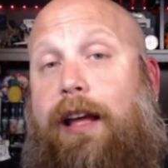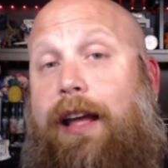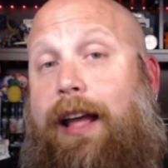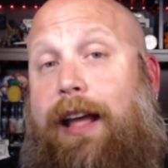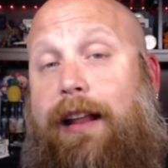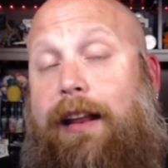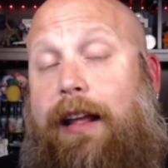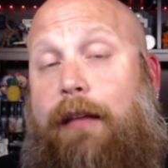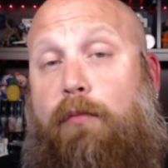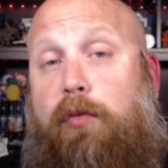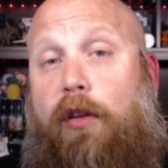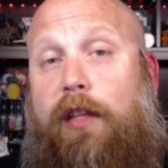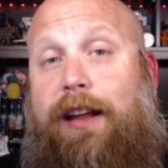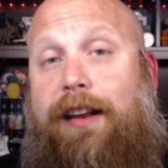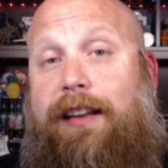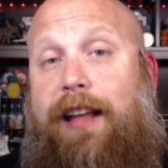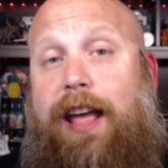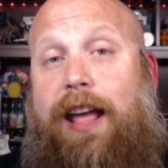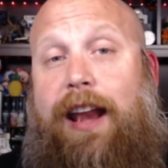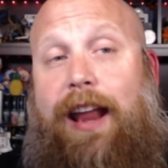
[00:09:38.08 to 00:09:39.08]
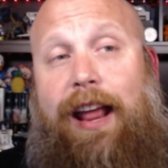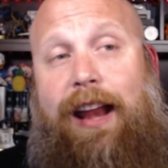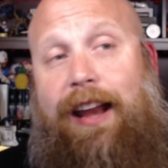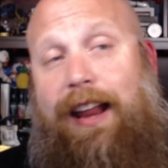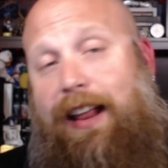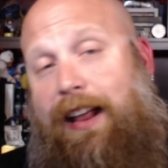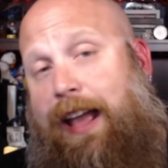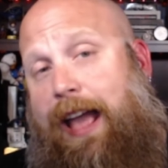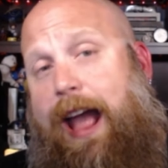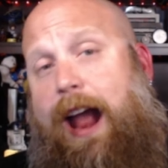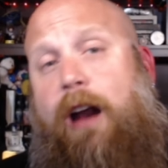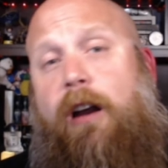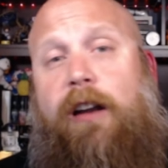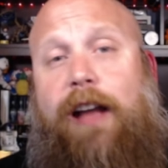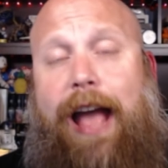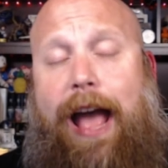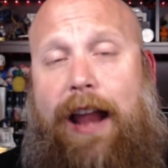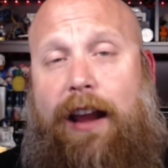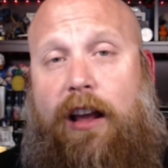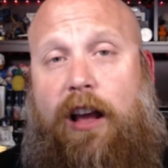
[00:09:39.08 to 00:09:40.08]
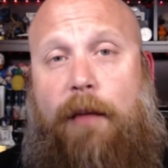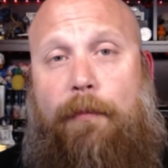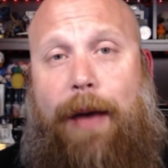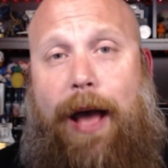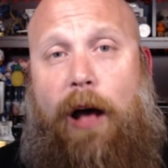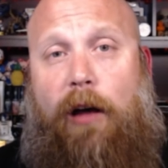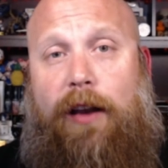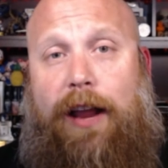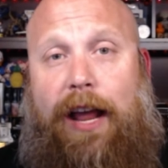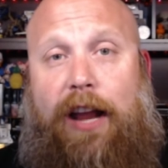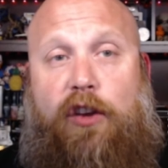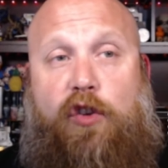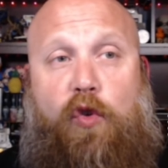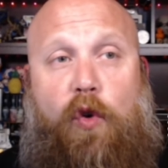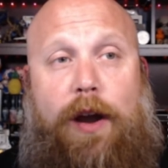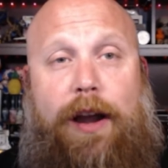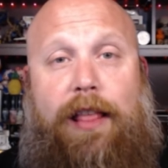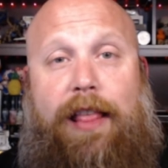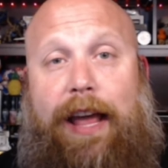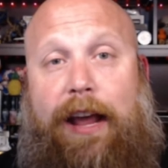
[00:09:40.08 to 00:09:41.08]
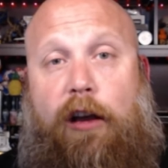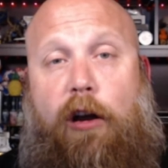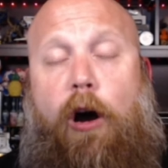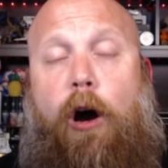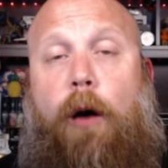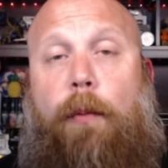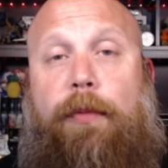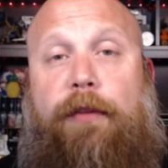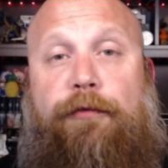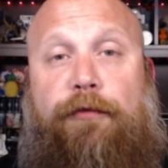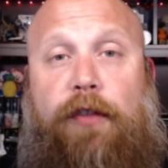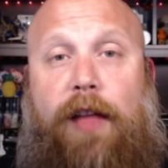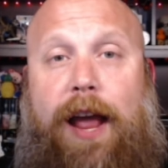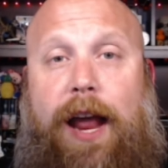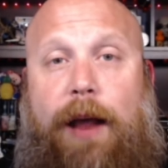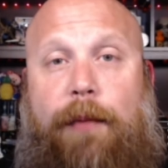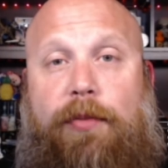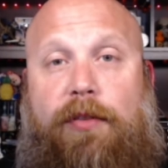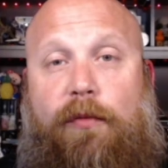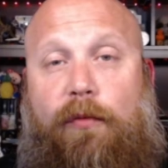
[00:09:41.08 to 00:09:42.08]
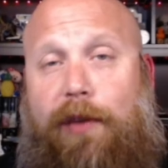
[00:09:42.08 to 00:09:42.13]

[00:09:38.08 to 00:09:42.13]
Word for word: It, it really did. And Eric had to come out and try to like calm the flames,